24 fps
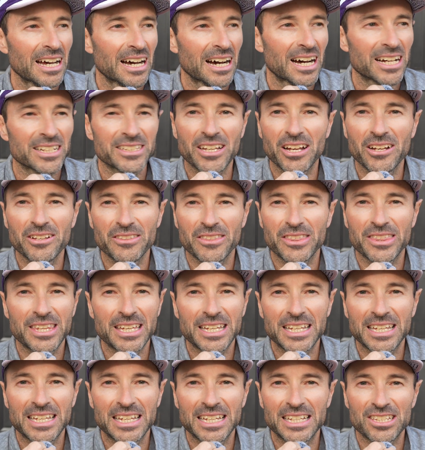I don't
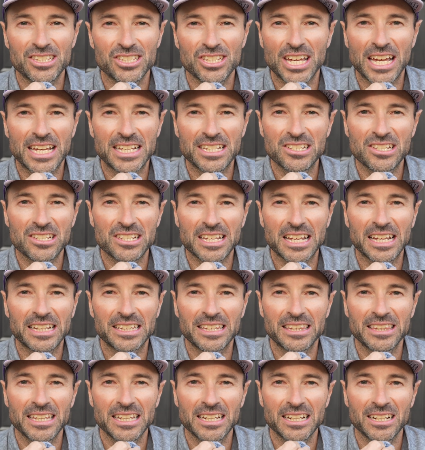think it changes
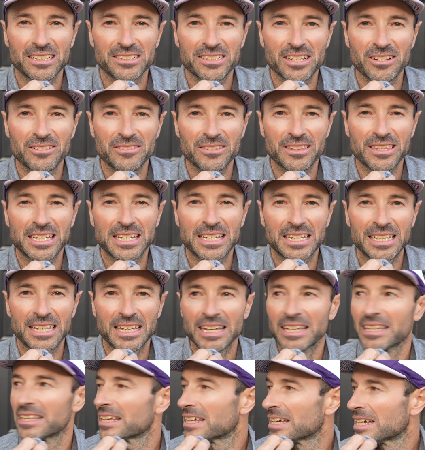anything. I don't think
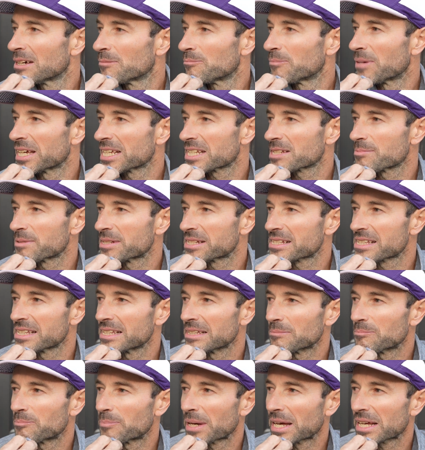it makes me
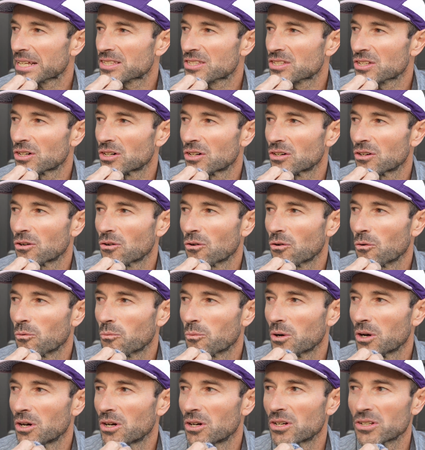sleep better or
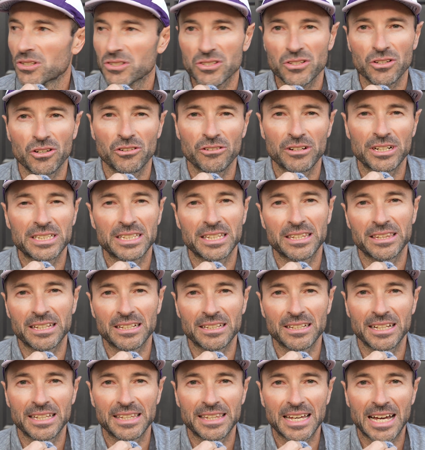worse or
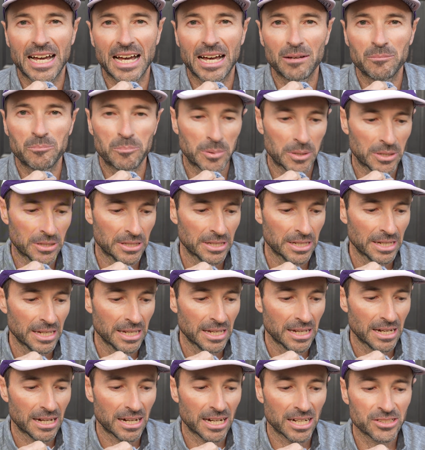anything like that, but
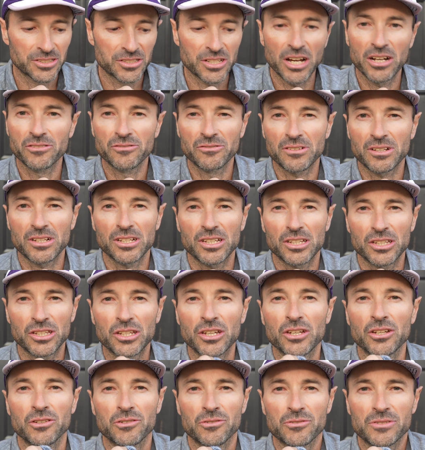I don't
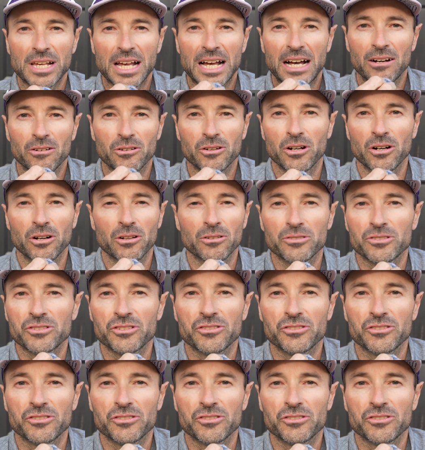use alcohol to